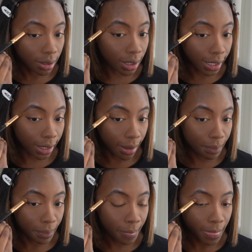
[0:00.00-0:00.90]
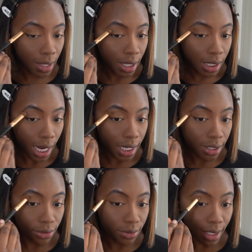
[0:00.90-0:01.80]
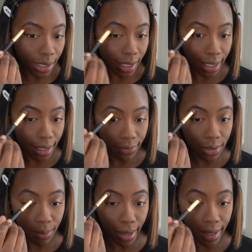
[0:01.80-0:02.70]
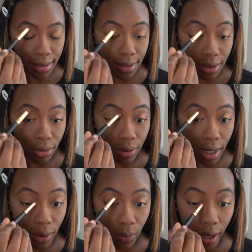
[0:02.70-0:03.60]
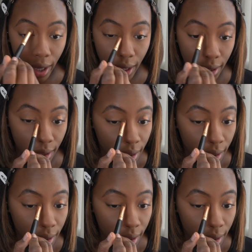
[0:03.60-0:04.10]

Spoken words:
like I'm kind of using negative space to create a wing.